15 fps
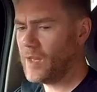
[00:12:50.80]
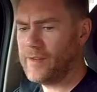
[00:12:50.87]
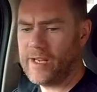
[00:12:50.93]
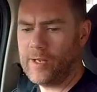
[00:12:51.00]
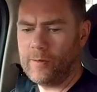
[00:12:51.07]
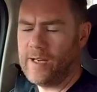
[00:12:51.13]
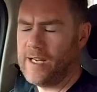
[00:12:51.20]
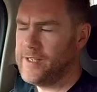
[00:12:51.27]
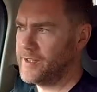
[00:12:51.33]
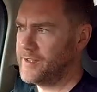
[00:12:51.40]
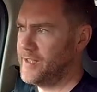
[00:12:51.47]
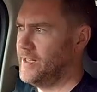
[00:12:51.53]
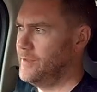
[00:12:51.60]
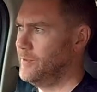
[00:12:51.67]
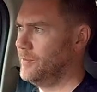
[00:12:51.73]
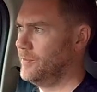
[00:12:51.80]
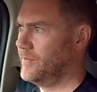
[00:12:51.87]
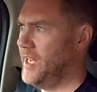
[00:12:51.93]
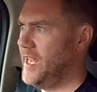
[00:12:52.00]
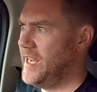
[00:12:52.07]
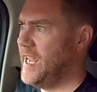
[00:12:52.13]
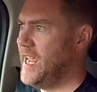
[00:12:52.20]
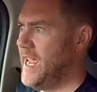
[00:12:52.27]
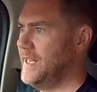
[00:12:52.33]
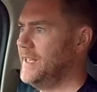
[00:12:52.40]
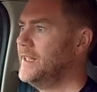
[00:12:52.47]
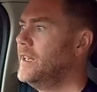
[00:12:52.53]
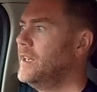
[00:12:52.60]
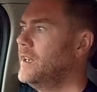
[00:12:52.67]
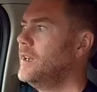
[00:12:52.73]
the old range extender will kick in.
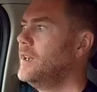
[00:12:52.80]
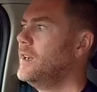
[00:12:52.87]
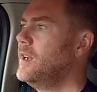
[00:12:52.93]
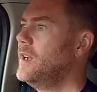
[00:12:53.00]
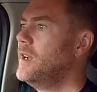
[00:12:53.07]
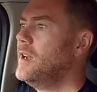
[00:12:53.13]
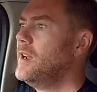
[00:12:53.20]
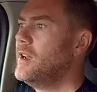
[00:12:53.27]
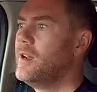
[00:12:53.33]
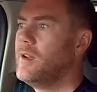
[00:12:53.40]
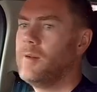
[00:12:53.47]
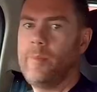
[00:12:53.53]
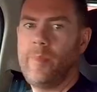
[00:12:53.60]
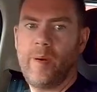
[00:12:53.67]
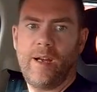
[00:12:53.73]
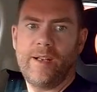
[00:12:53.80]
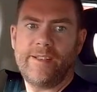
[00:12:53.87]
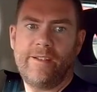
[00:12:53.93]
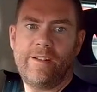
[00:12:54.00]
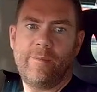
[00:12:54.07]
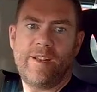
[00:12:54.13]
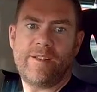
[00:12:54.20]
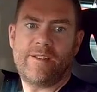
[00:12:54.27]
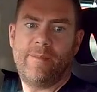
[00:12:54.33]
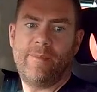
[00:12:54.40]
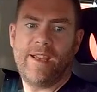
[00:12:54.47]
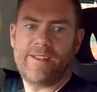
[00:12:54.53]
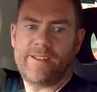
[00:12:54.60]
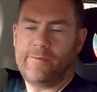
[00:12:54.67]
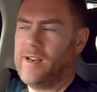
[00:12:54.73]
But I don't imagine it
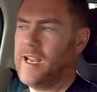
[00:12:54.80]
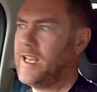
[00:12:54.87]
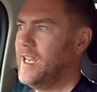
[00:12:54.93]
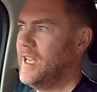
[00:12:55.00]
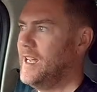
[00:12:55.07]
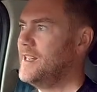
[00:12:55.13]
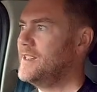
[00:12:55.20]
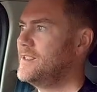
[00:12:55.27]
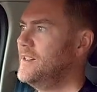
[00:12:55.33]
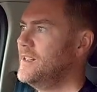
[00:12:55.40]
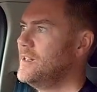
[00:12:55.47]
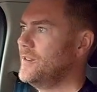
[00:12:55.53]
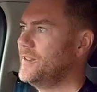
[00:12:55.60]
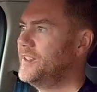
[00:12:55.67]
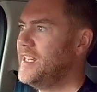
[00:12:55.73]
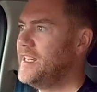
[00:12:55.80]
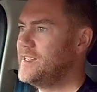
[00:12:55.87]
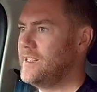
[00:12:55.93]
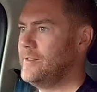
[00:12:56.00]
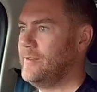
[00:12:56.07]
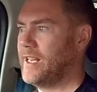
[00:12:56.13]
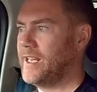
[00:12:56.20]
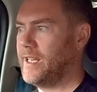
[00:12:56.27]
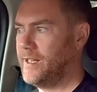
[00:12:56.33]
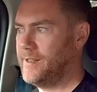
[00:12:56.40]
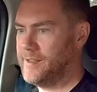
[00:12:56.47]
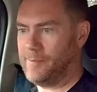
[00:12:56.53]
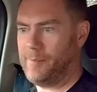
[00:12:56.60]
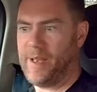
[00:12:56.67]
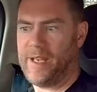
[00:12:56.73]
makes a racket, and it's certainly not diesely racket because it's a